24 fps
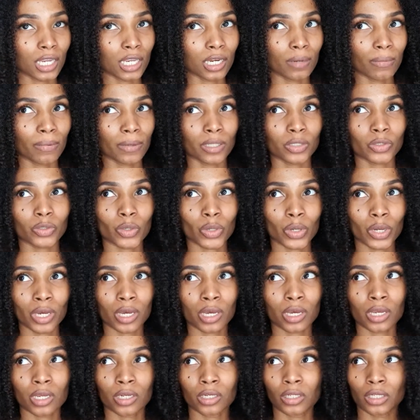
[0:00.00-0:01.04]
It depends
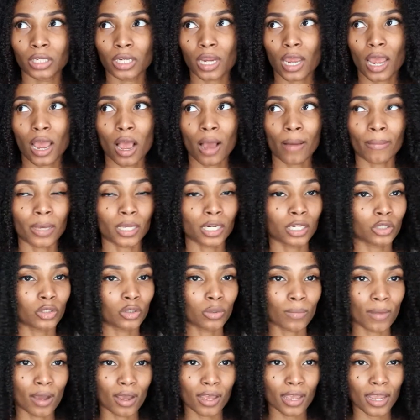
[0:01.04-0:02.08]
on how I'm gonna
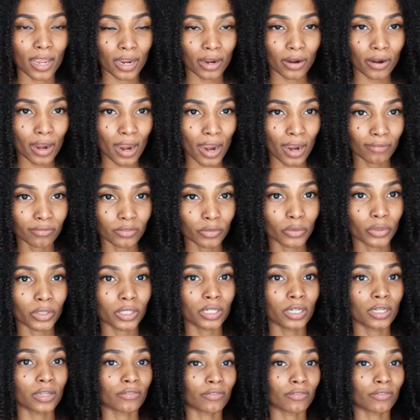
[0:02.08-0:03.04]
do my hair afterward,